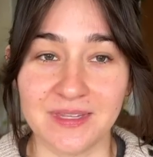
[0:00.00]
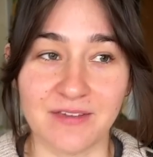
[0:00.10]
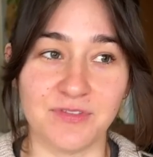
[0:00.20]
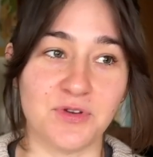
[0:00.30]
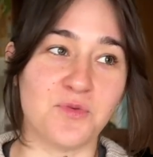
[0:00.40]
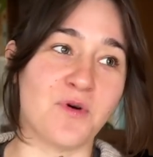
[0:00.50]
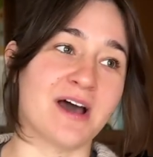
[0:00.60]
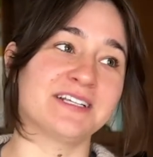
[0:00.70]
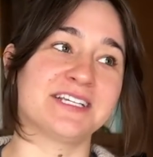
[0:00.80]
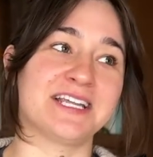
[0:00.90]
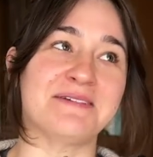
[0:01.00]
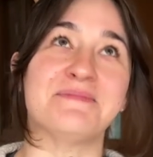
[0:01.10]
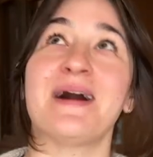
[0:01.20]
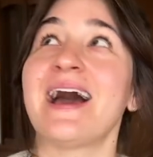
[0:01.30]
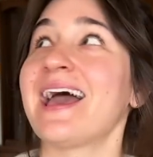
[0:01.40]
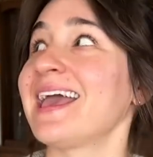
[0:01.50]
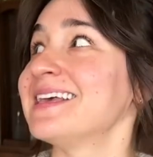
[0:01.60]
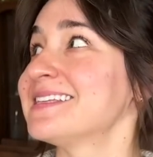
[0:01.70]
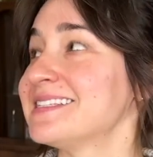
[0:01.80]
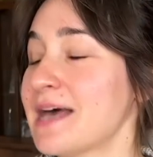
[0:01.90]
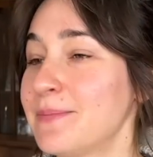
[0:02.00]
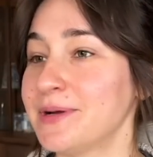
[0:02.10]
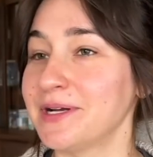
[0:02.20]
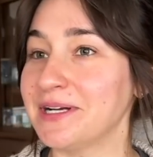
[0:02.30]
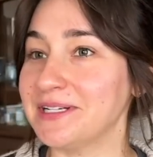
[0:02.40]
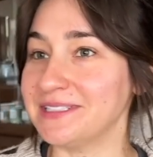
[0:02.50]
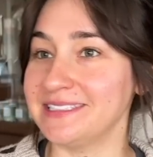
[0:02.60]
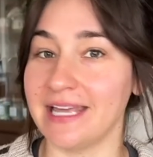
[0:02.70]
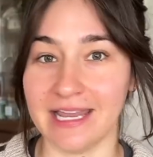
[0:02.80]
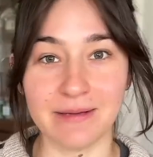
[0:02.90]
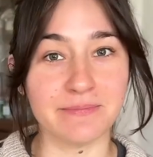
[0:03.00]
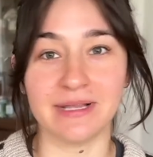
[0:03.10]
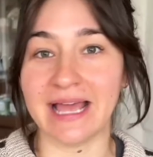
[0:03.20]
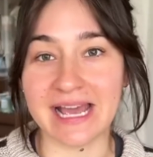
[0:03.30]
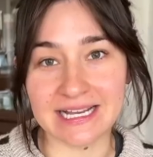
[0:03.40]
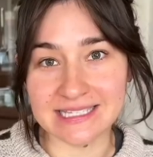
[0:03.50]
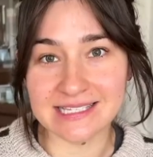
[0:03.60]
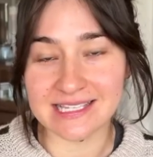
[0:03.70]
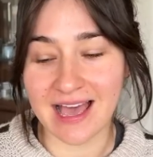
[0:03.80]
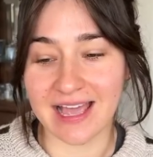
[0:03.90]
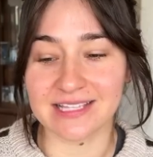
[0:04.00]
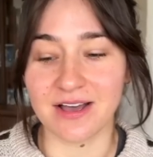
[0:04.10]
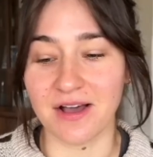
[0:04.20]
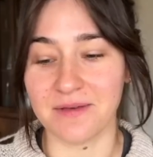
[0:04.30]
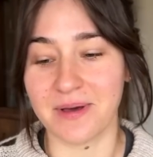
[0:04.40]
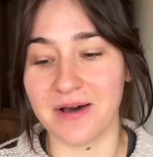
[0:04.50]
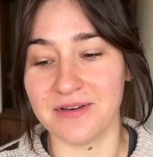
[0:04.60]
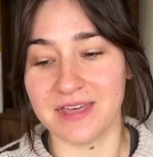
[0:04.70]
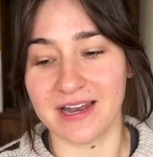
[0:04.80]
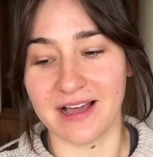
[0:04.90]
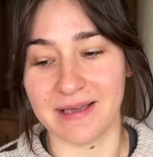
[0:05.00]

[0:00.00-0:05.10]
If you watched my summer knitting plans, I talk about that